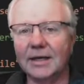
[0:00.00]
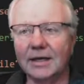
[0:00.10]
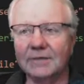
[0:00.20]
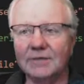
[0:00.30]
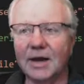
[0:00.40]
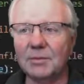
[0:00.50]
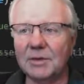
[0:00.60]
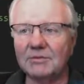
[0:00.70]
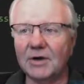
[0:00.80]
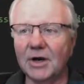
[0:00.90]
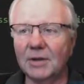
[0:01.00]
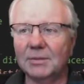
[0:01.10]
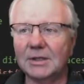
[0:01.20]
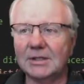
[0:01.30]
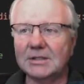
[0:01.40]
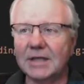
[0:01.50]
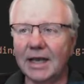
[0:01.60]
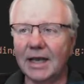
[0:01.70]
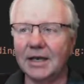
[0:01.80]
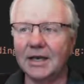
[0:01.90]
environment variables,
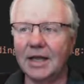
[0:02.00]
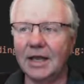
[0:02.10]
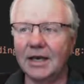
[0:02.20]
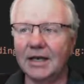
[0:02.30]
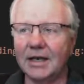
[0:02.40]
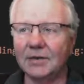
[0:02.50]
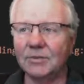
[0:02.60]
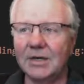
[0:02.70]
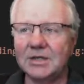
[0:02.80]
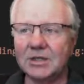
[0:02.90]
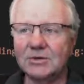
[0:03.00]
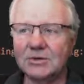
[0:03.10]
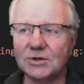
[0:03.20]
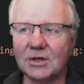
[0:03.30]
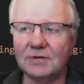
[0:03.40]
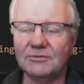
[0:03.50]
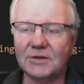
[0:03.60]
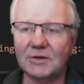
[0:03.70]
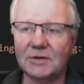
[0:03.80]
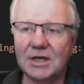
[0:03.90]
and then it reads a user
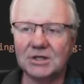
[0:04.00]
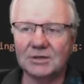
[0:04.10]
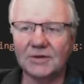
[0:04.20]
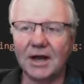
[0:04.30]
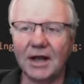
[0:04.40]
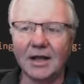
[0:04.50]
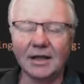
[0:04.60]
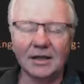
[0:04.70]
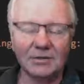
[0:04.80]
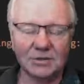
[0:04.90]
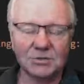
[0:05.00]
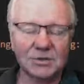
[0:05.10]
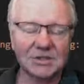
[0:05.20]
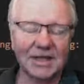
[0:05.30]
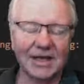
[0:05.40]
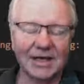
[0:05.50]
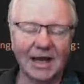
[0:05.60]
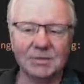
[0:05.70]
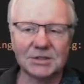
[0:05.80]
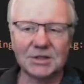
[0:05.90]
configuration file, which was that
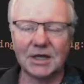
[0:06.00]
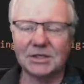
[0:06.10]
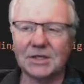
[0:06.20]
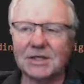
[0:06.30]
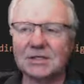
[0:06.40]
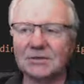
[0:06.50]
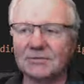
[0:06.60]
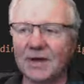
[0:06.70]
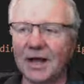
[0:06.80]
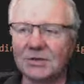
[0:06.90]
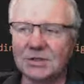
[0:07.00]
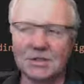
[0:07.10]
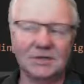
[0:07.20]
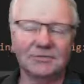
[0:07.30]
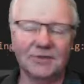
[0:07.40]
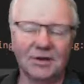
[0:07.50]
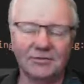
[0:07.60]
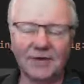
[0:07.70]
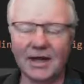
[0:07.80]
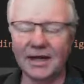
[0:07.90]
imus.json file, which is the default
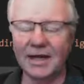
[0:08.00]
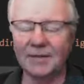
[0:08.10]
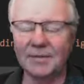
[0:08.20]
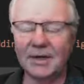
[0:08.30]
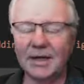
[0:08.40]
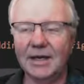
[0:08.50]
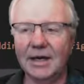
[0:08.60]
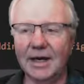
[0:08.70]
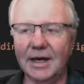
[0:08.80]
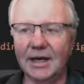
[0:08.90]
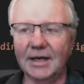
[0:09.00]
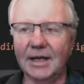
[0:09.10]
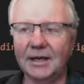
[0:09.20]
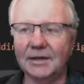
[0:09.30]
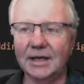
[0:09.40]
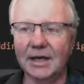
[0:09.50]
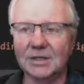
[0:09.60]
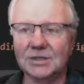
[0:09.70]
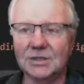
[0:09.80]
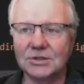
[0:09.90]
file name that
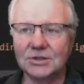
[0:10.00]
you